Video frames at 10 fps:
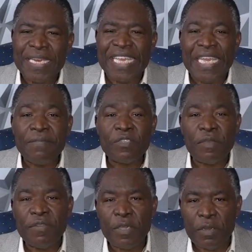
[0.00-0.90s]
the gifts
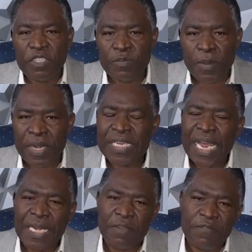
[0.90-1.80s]
of the Holy Spirit
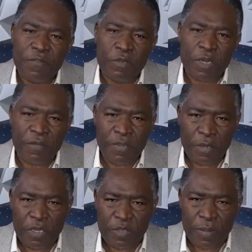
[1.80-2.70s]
and the fruit of the
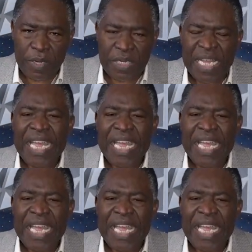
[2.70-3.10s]
Holy Spirit.